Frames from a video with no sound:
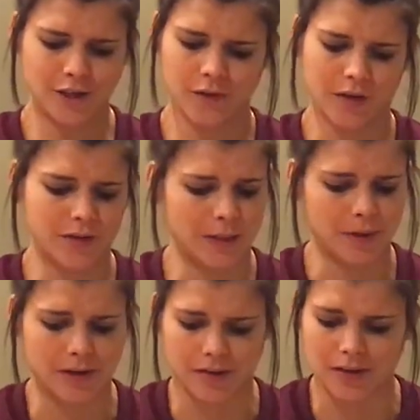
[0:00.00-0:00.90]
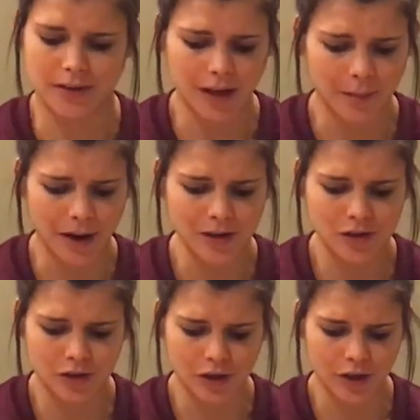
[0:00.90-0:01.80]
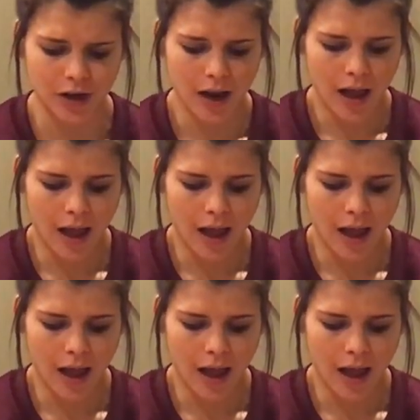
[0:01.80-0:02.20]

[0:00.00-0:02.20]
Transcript: do 15 minutes on the Stairmaster.